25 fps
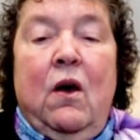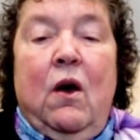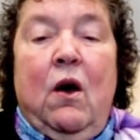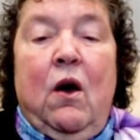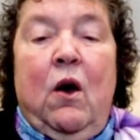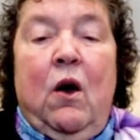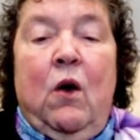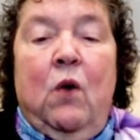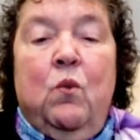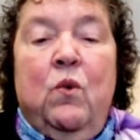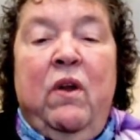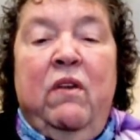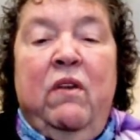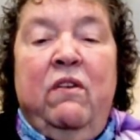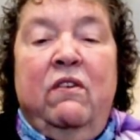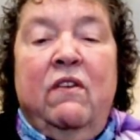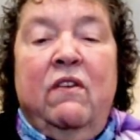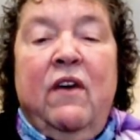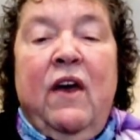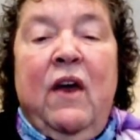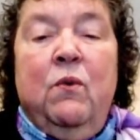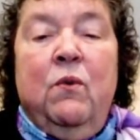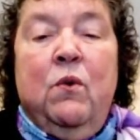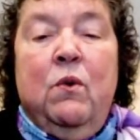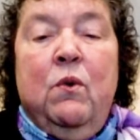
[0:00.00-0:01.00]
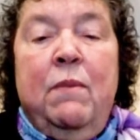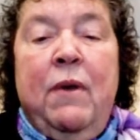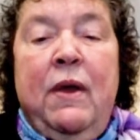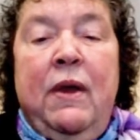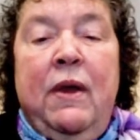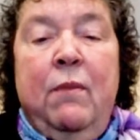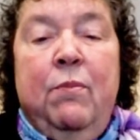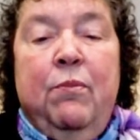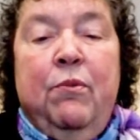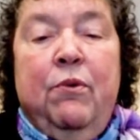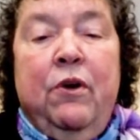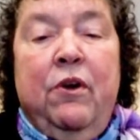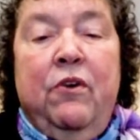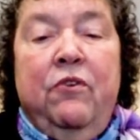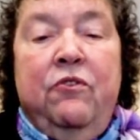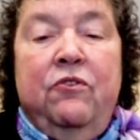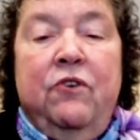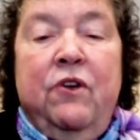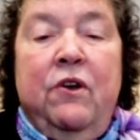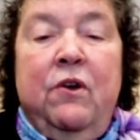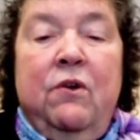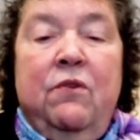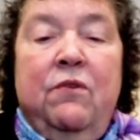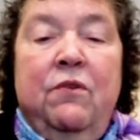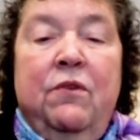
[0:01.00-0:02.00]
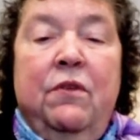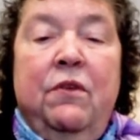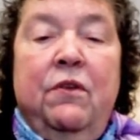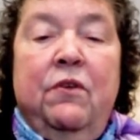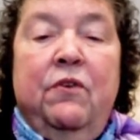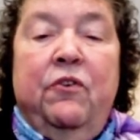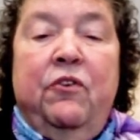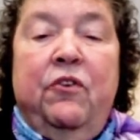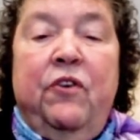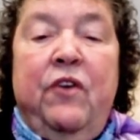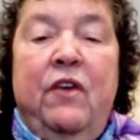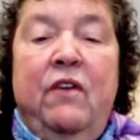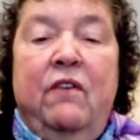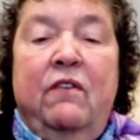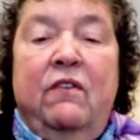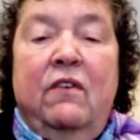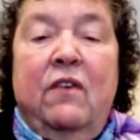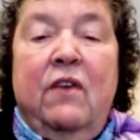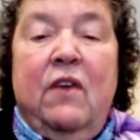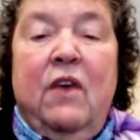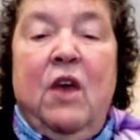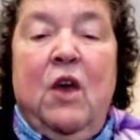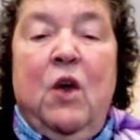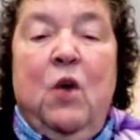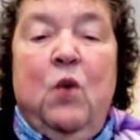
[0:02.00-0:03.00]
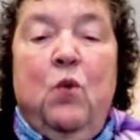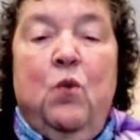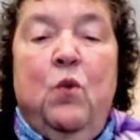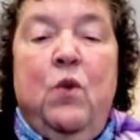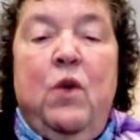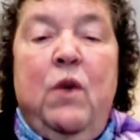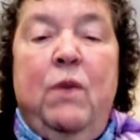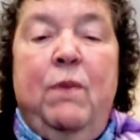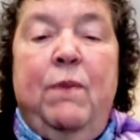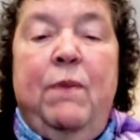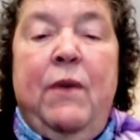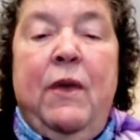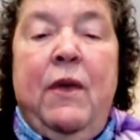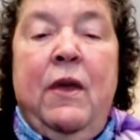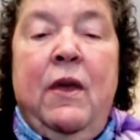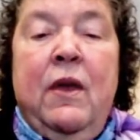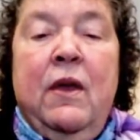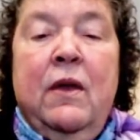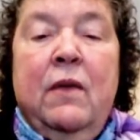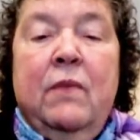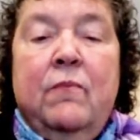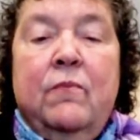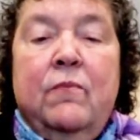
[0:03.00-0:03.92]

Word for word: On one side were many prostrate over their seats, weeping